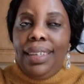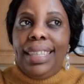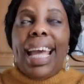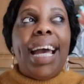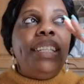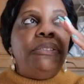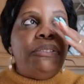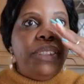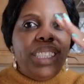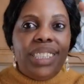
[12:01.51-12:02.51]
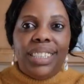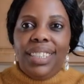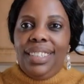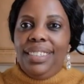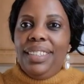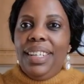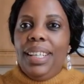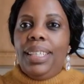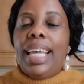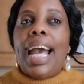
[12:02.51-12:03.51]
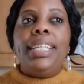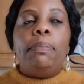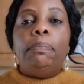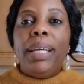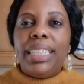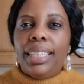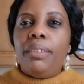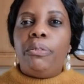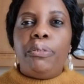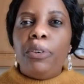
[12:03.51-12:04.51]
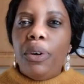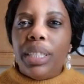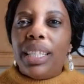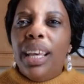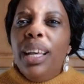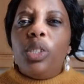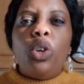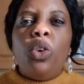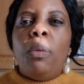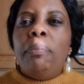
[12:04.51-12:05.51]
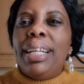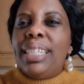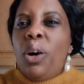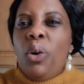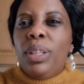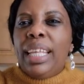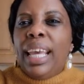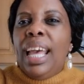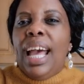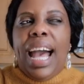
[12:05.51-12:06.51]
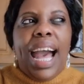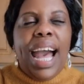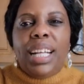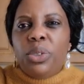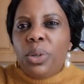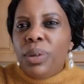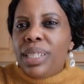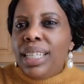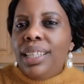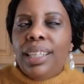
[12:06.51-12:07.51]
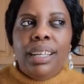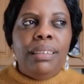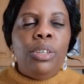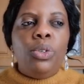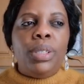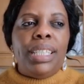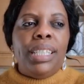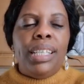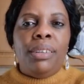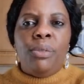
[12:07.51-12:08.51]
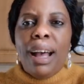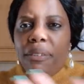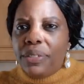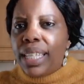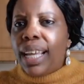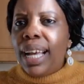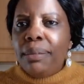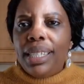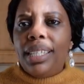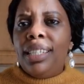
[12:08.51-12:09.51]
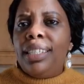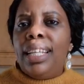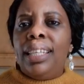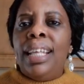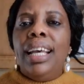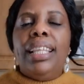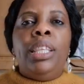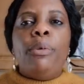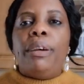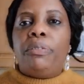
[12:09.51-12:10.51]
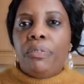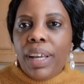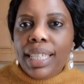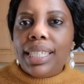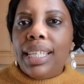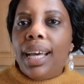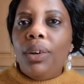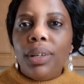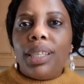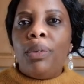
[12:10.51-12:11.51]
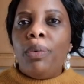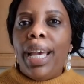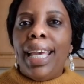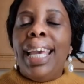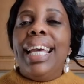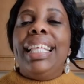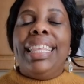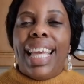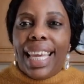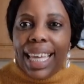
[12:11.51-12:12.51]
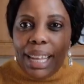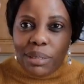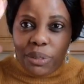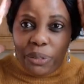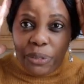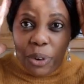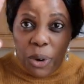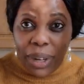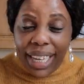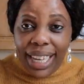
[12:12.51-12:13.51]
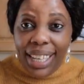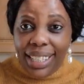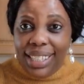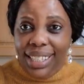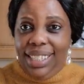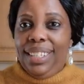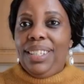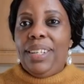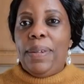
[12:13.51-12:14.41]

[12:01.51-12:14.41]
They had a vision. They had a picture in front. So no matter all the hurdles and the, you know, the rough circumstances that they were facing along the way, they kept focused.